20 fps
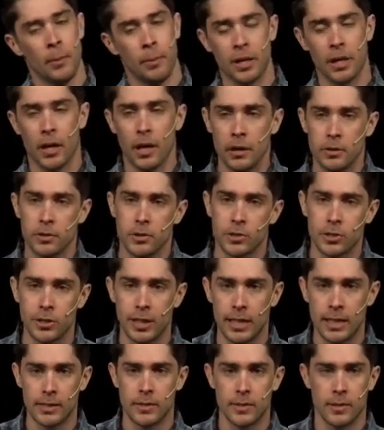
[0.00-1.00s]
but
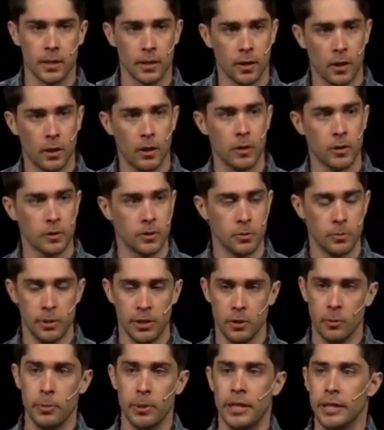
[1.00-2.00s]
understands the call to
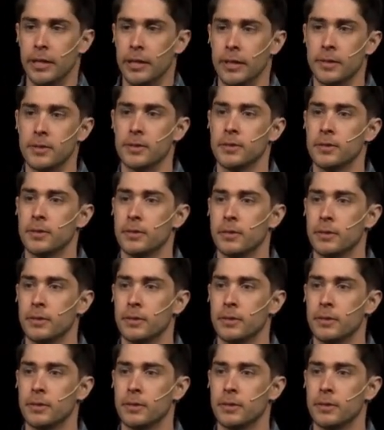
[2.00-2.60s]
be obedient.